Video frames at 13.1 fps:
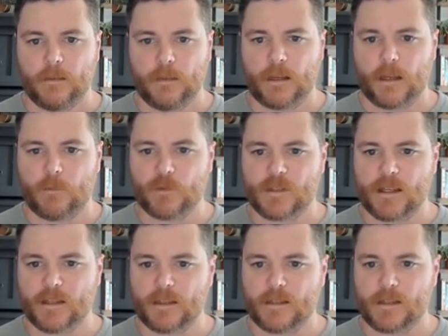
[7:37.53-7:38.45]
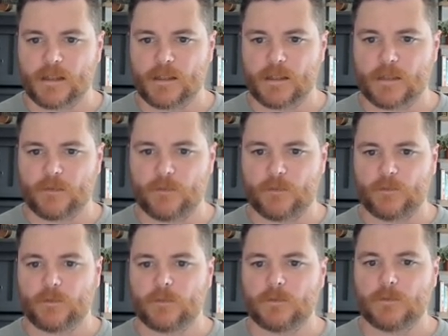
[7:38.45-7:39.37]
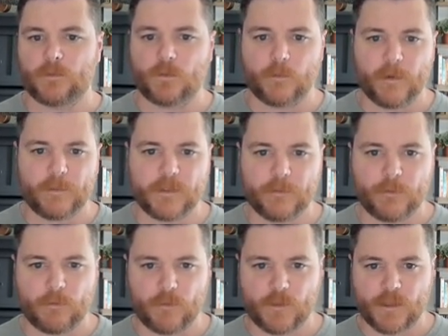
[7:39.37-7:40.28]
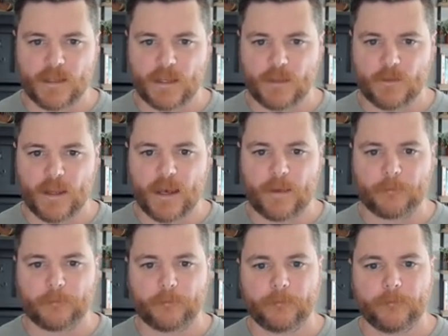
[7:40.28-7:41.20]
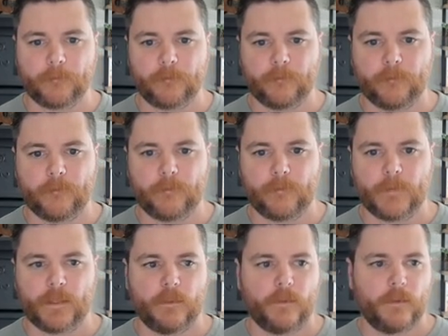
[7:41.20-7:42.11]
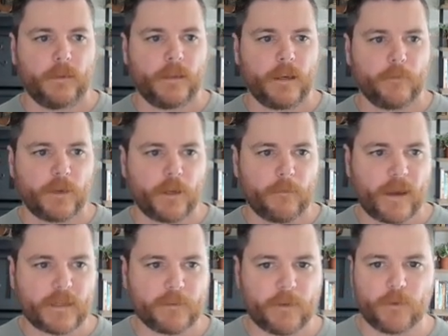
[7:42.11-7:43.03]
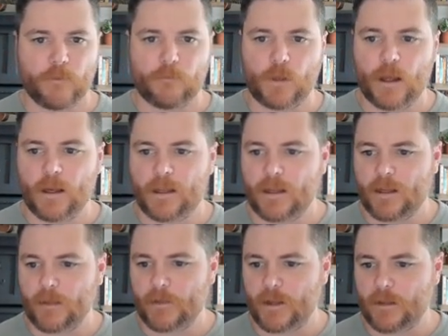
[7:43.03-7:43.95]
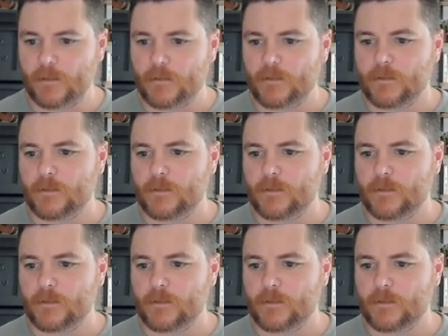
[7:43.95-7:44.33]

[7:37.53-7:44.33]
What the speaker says: a couple sentences of lorem ipsum and we'll just center that. Then I'm going to come back to my group block and I'm going to